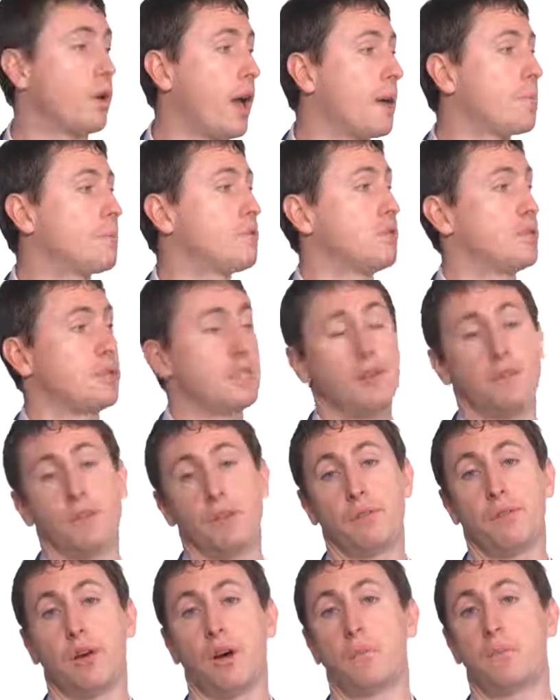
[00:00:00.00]
up to
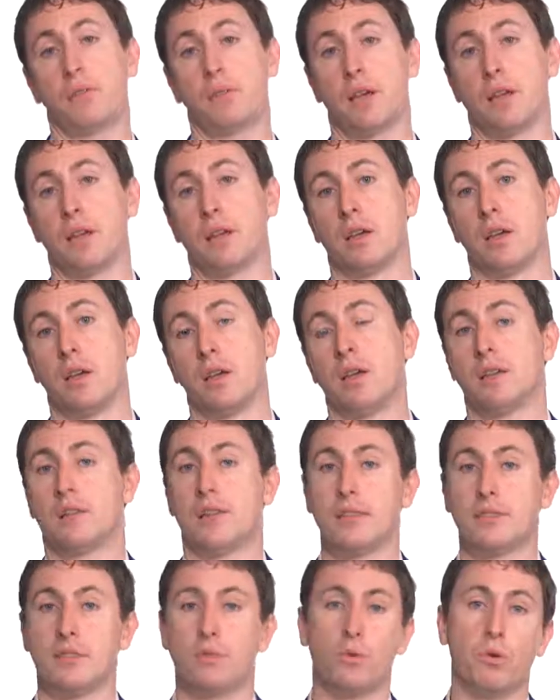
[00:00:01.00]
75%. So
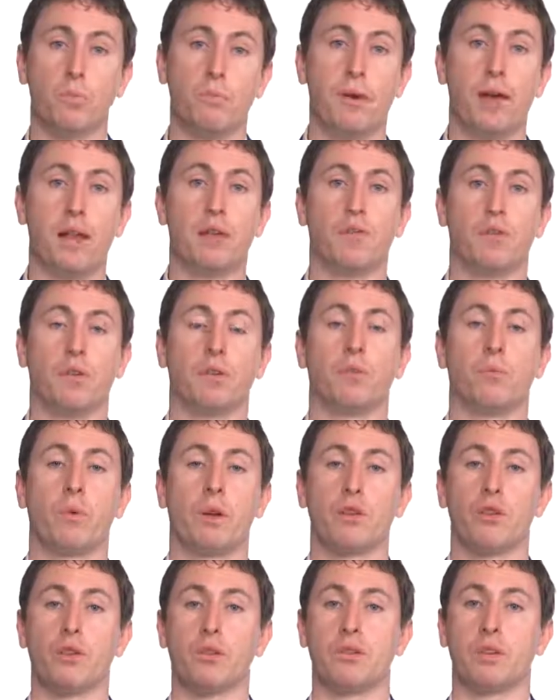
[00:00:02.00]
that's the real benefit
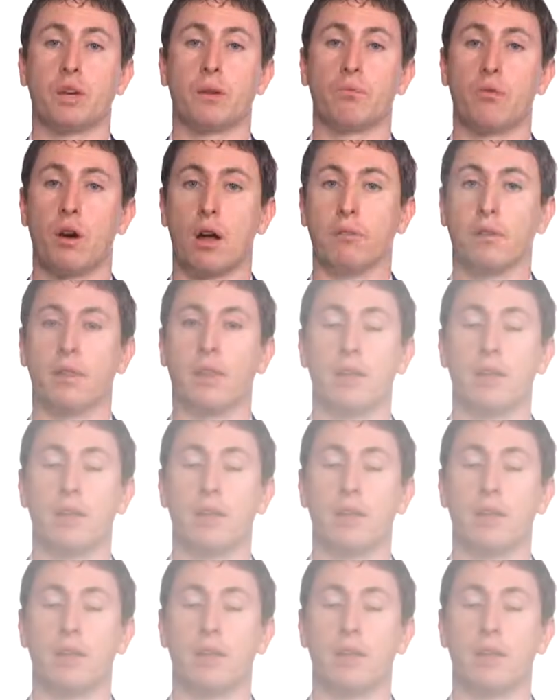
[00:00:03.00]
when using a private